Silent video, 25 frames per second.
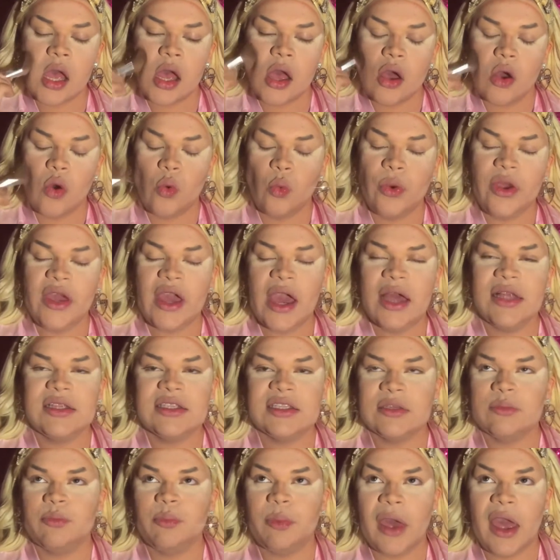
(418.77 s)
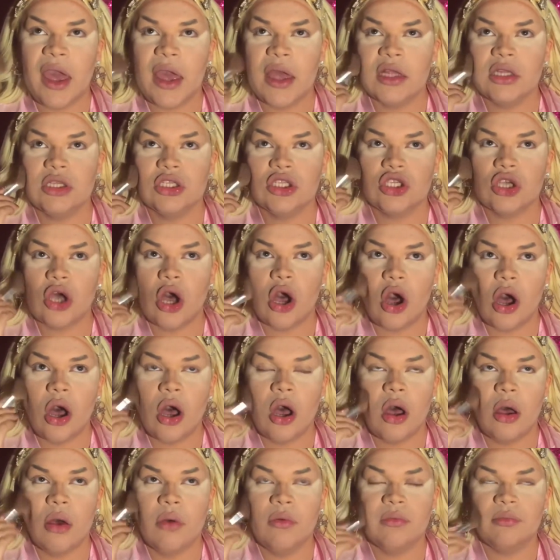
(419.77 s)
we had spent
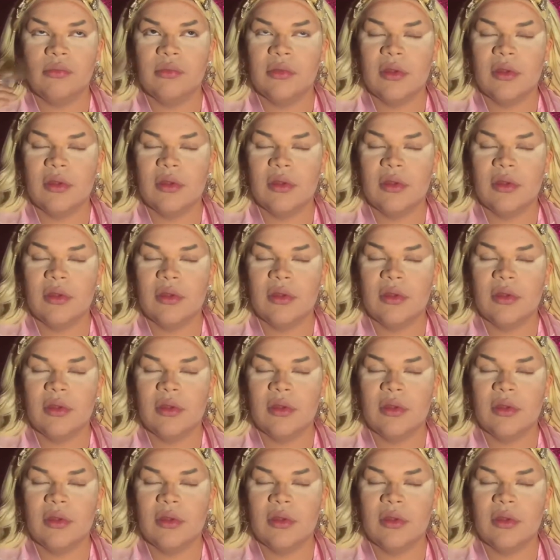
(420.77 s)
the